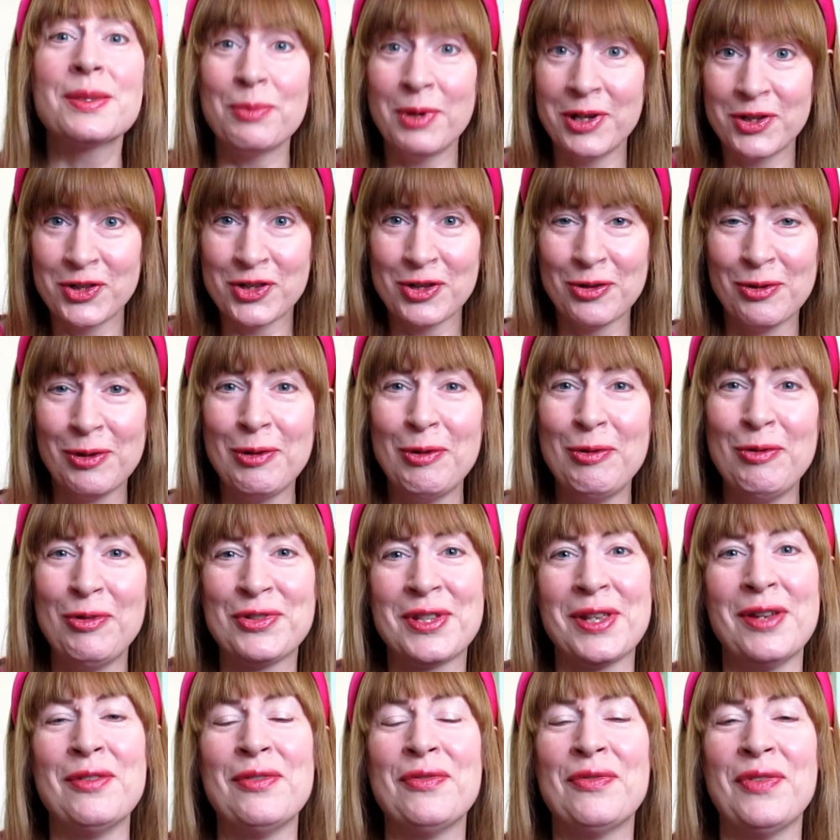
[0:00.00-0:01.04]
which you'll
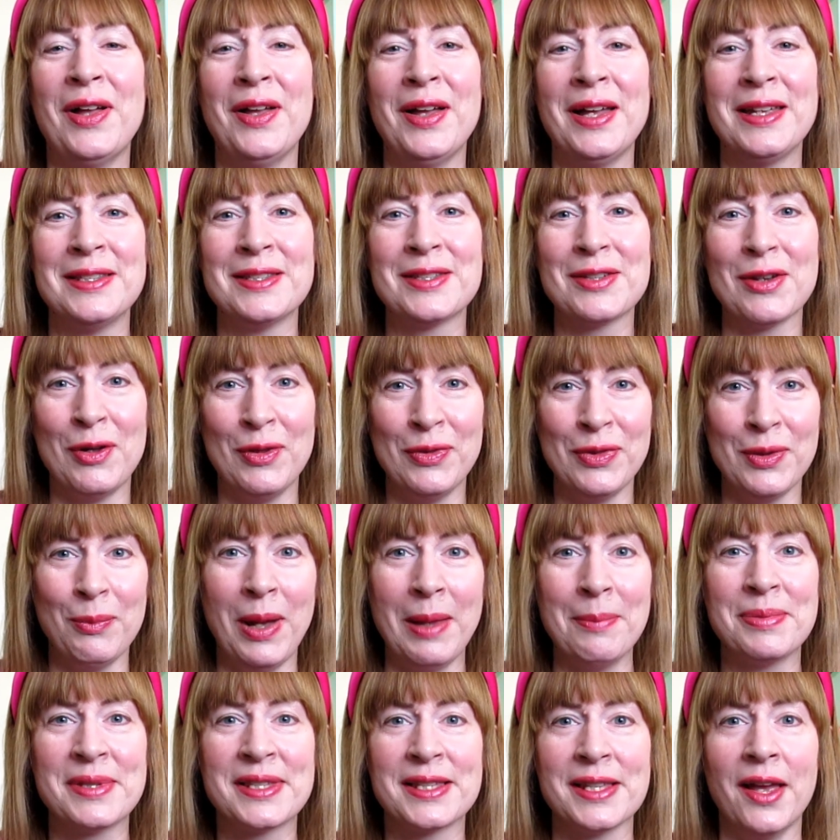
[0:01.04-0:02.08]
also find on the
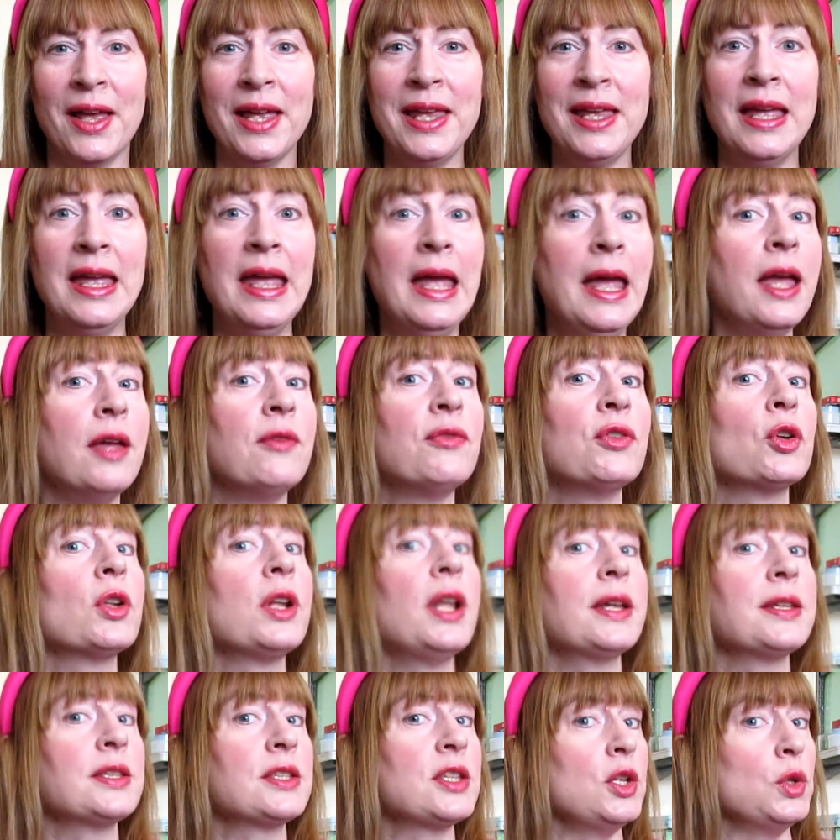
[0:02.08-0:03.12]
website if you'd
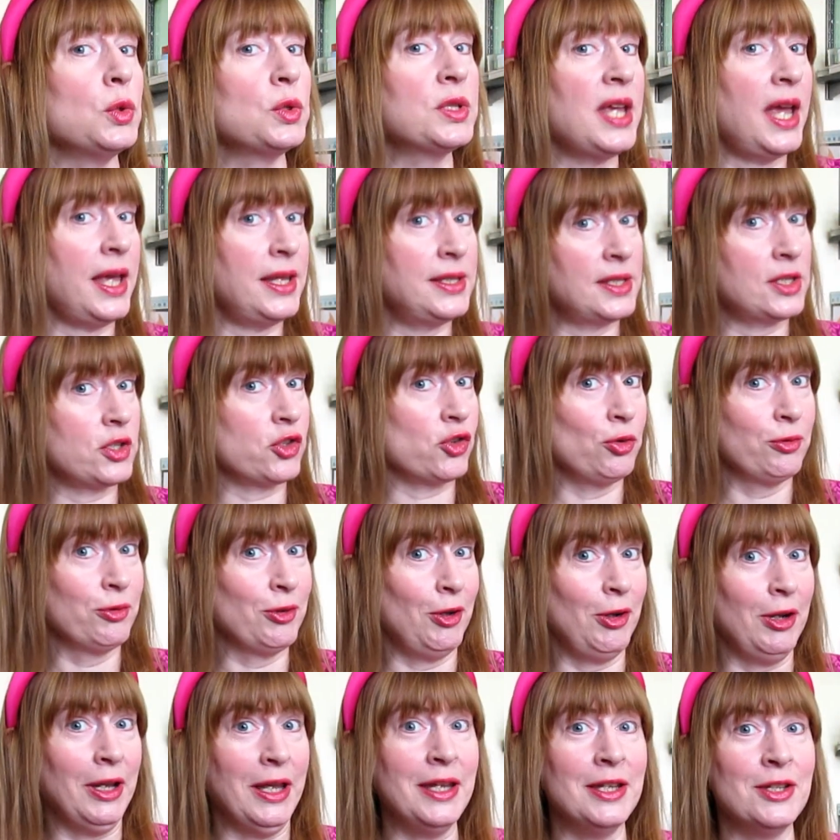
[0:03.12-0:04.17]
like to test your
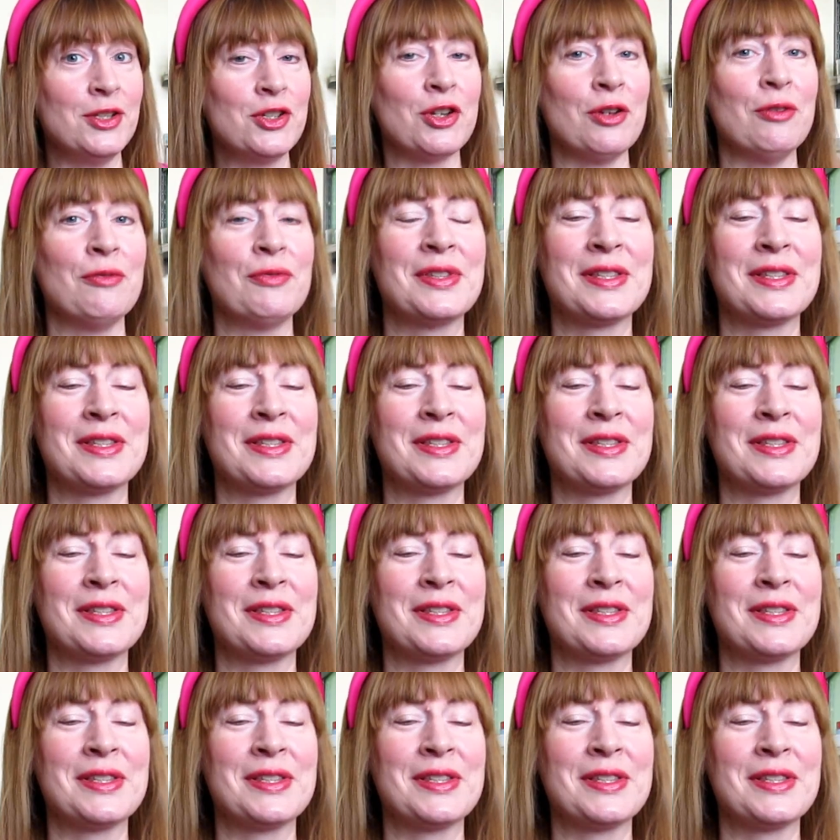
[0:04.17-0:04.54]
knowledge of